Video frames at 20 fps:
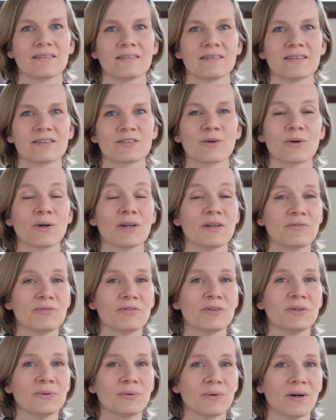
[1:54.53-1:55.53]
So if
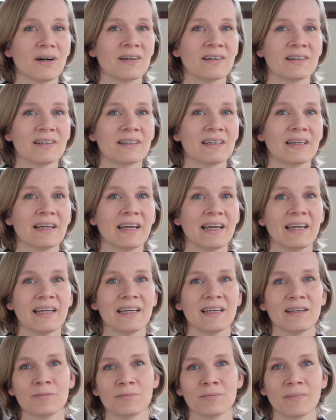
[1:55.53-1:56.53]
you are
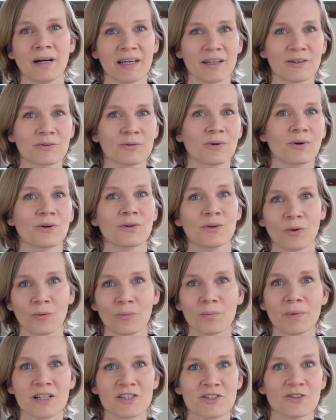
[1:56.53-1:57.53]
a micro or low
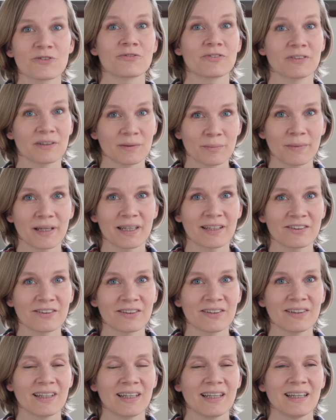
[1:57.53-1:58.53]
budget
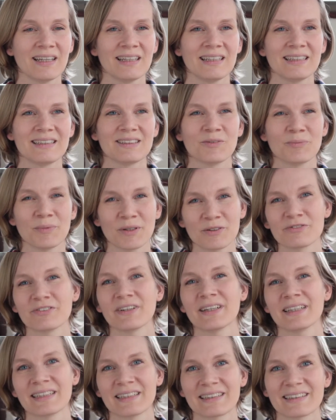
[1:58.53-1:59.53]
filmmaker, you may
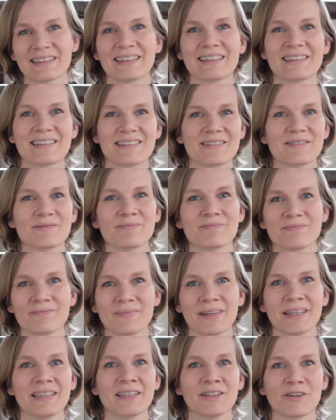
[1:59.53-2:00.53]
find that
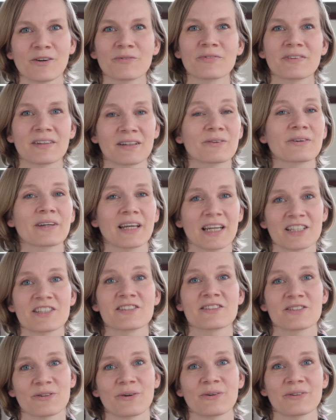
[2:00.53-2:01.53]
many of the
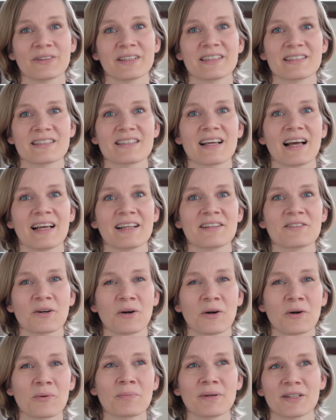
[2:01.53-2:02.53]
locations on these sites
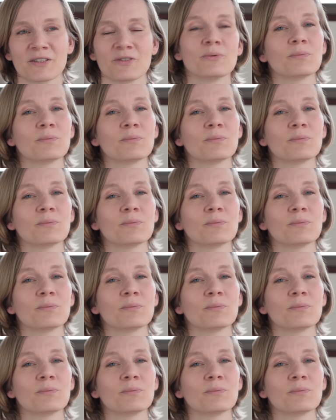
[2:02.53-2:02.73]
are a bit too